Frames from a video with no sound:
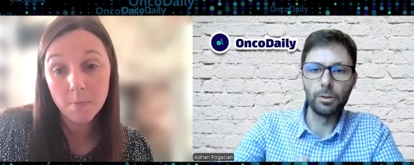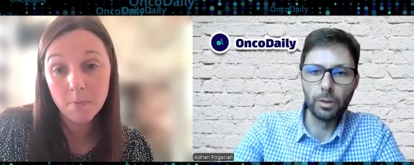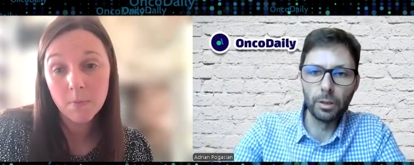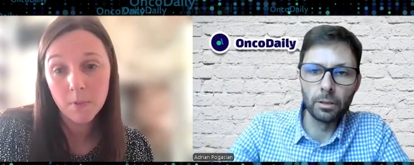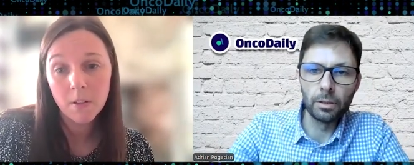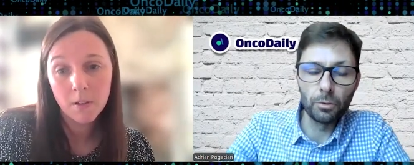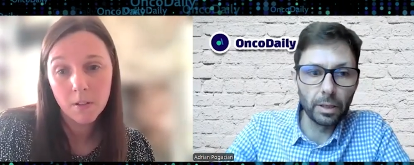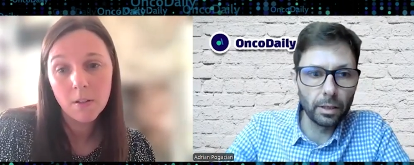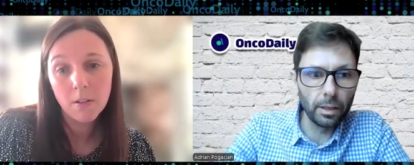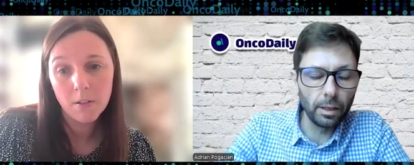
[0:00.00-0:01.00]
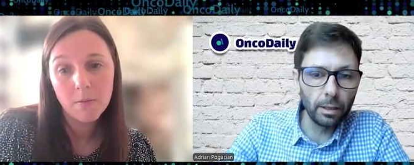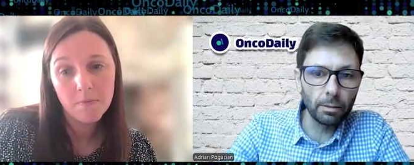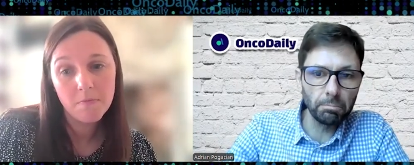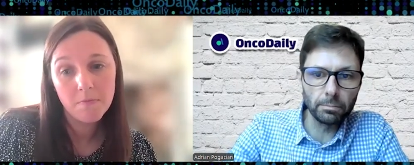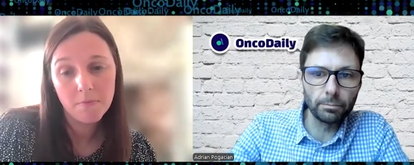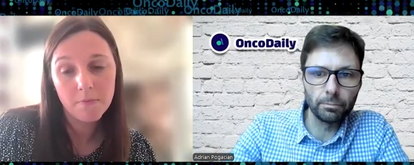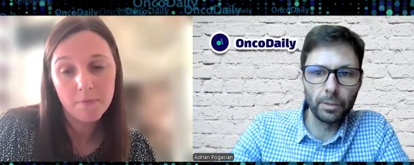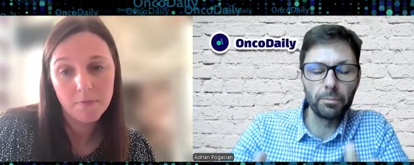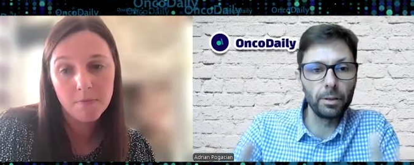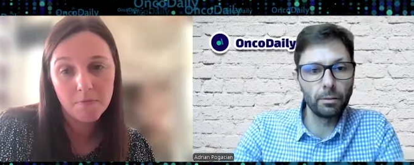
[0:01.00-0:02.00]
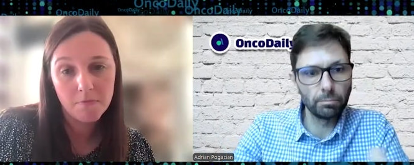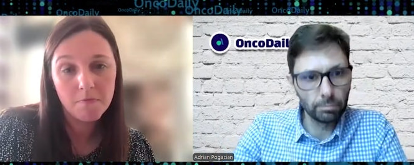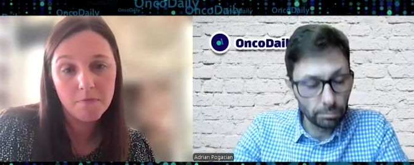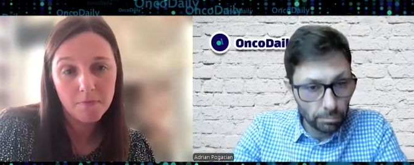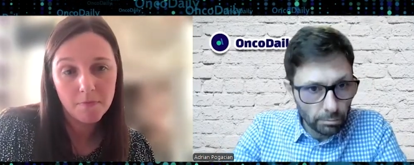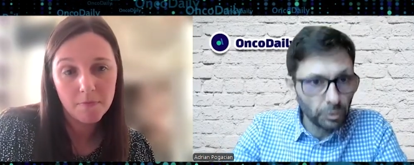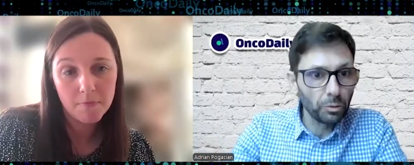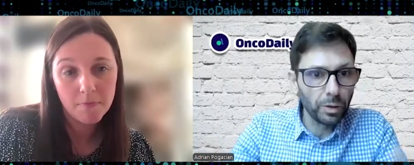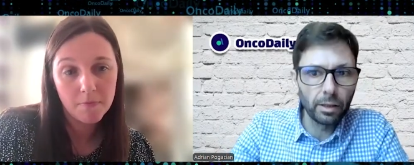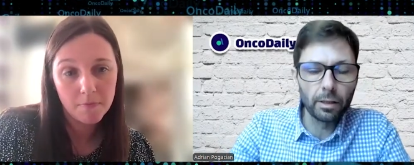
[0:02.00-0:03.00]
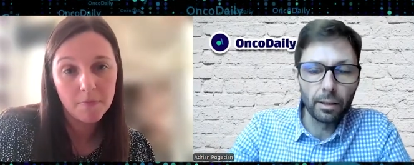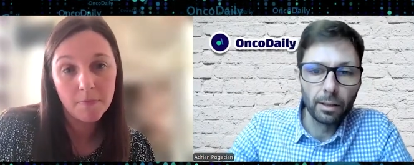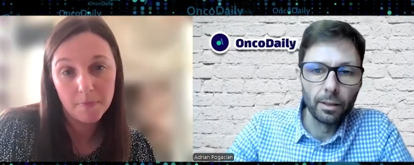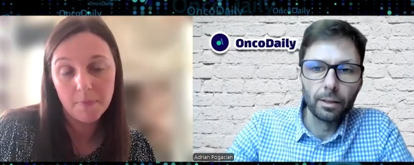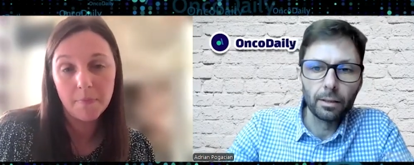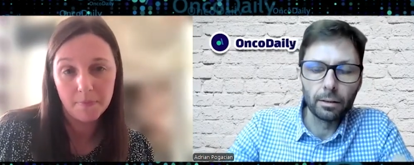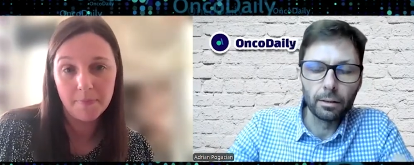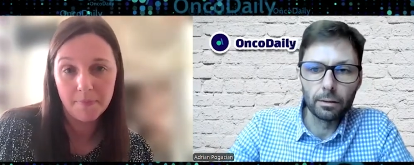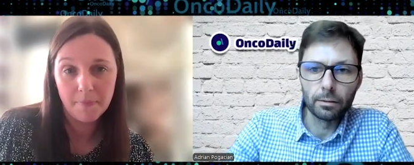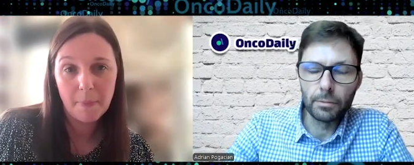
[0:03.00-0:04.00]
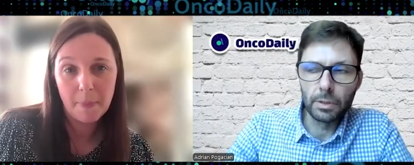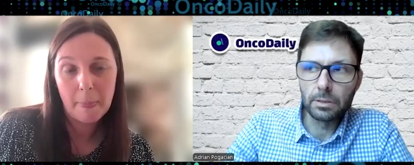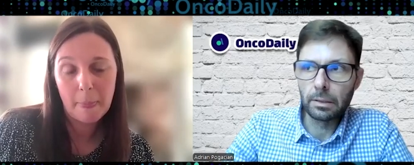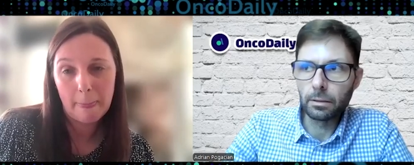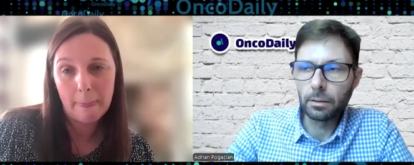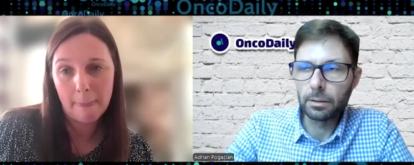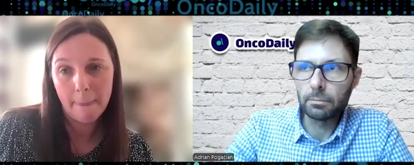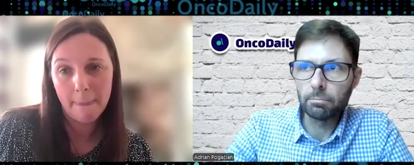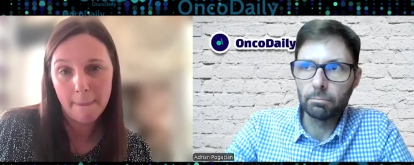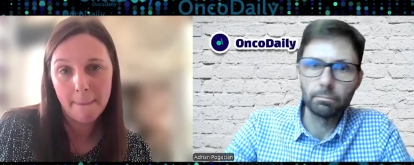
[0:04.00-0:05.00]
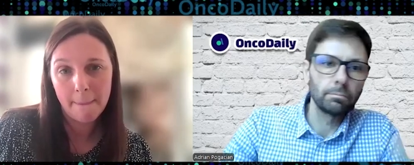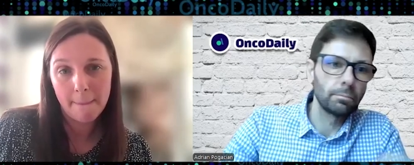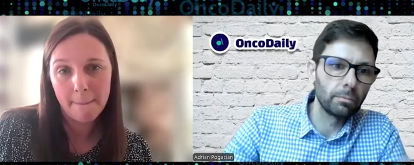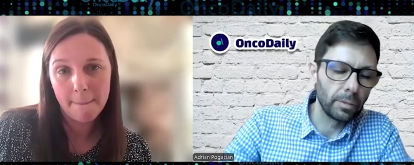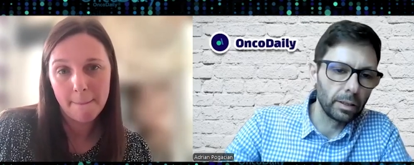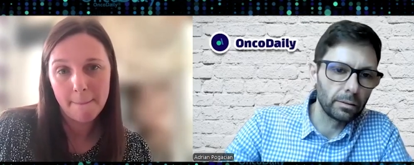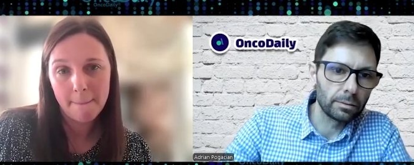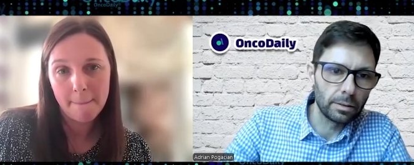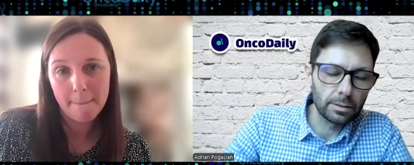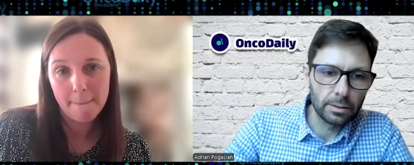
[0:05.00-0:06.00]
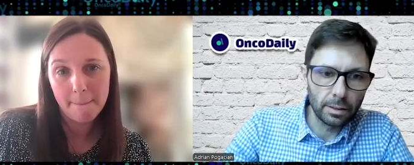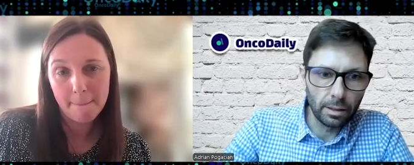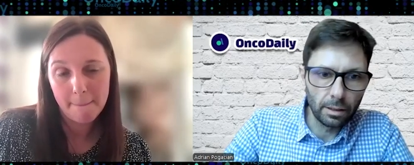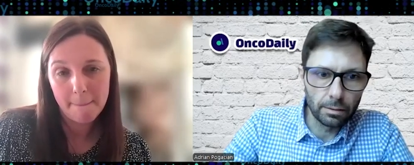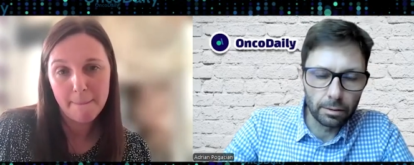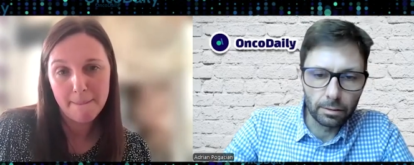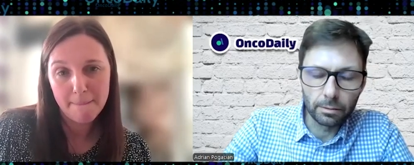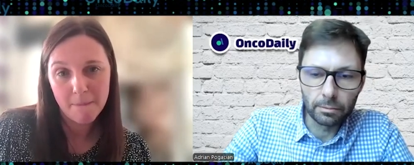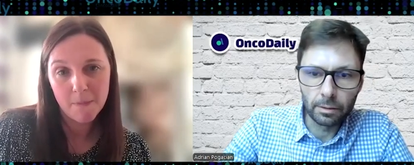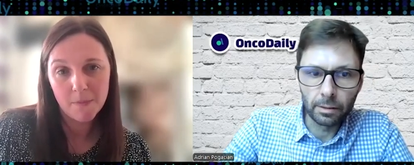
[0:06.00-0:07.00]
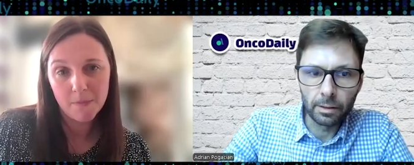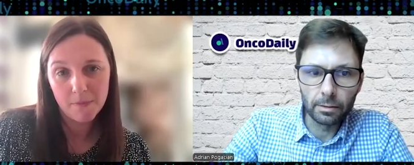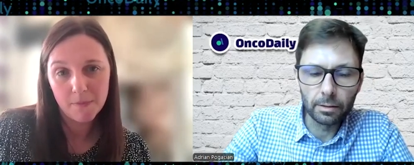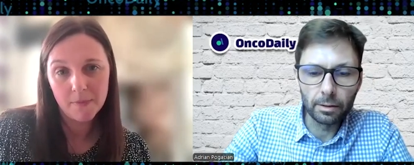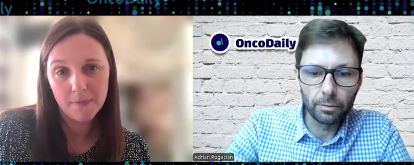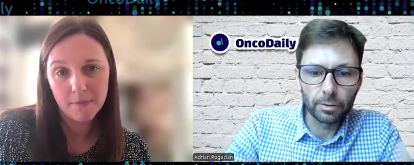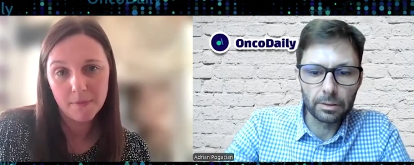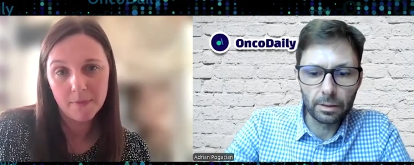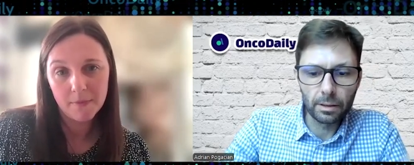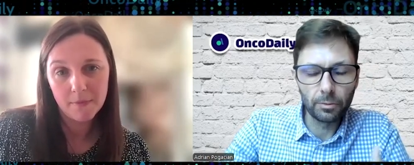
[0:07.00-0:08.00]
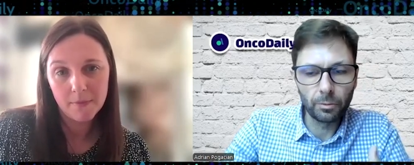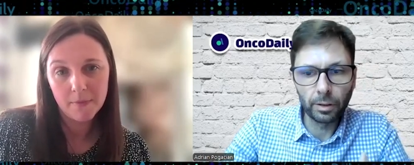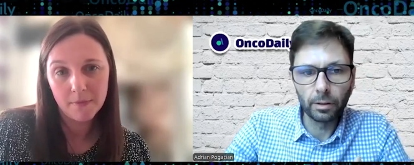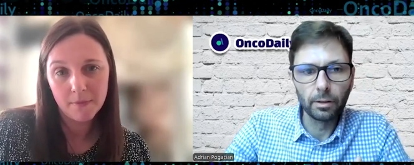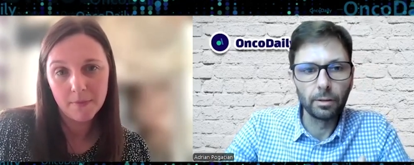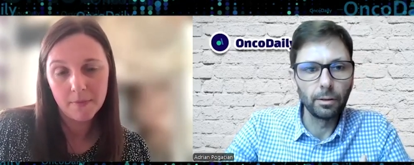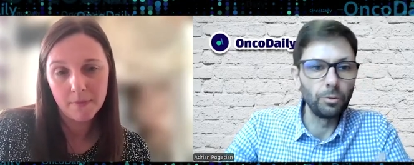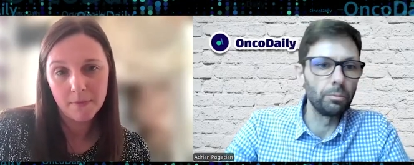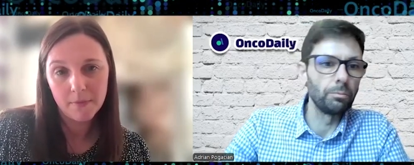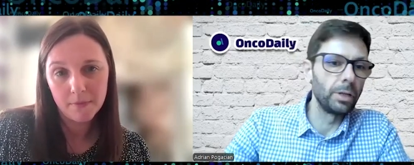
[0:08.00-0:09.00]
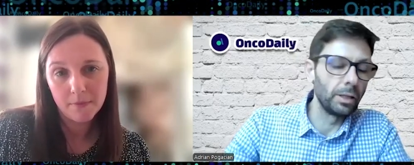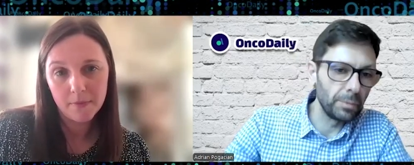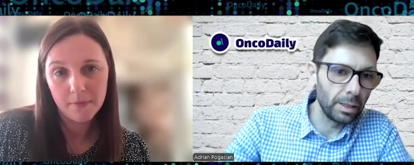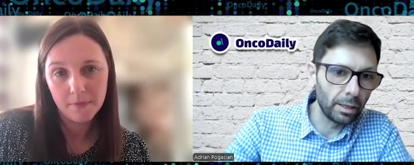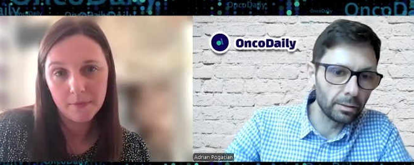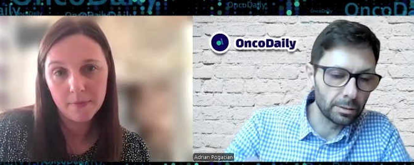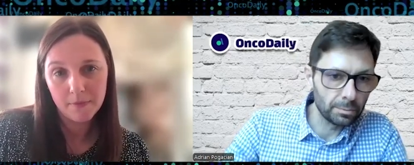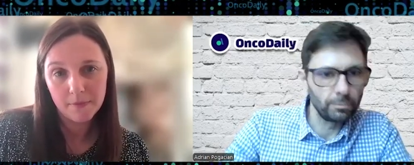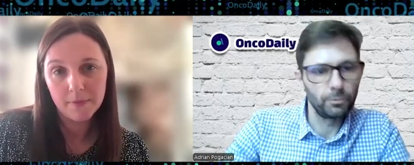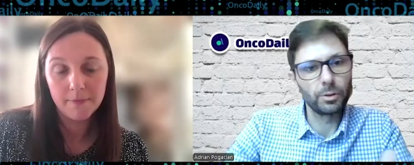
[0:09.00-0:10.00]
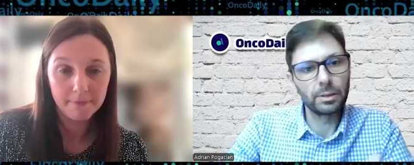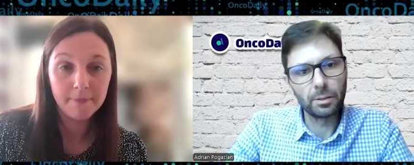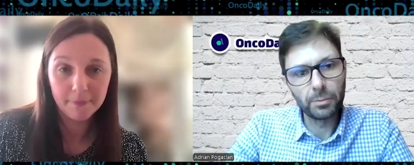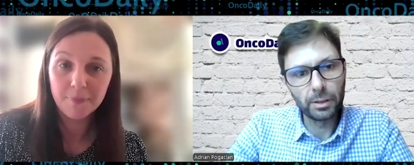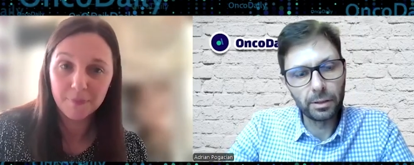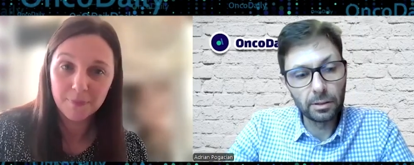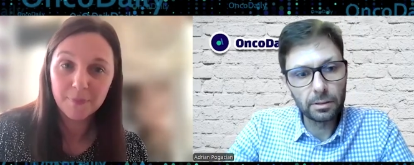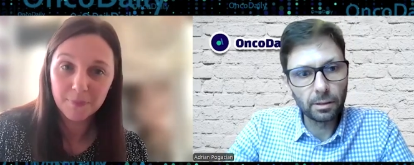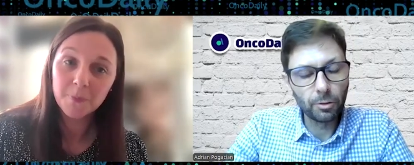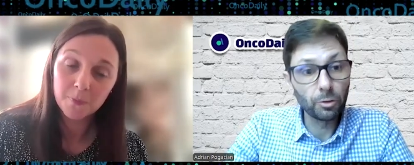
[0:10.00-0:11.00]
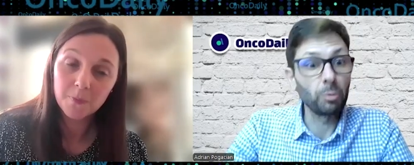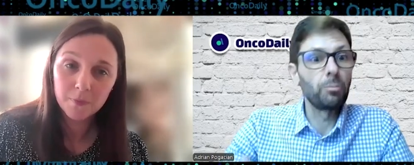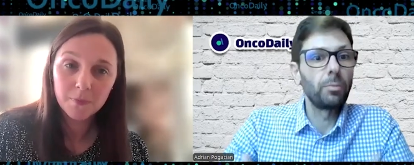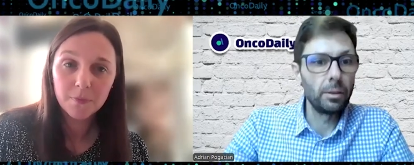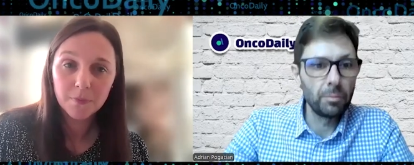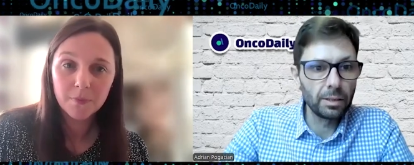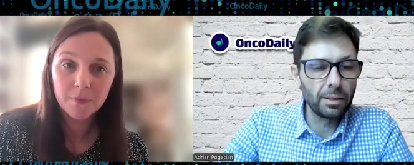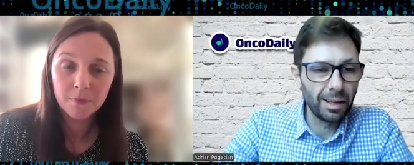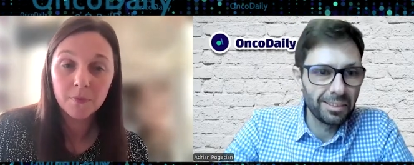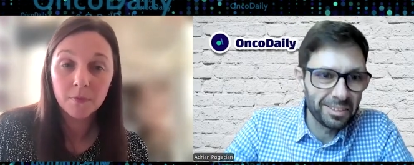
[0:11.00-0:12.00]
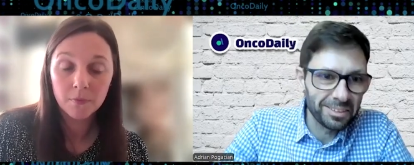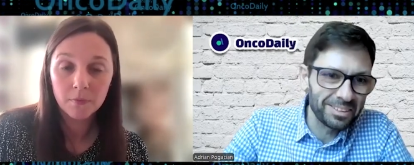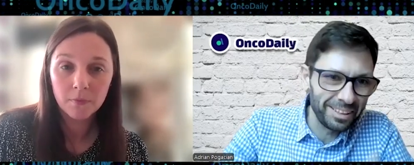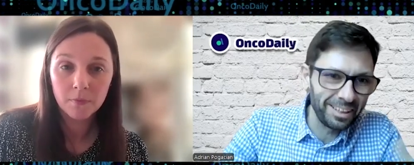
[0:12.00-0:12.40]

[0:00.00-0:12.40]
Speaker 1: in UK, maybe UK uh, isn't a, let's say uh, an entity or a state where you blame the others. For example, in Eastern Europe, blaming the others,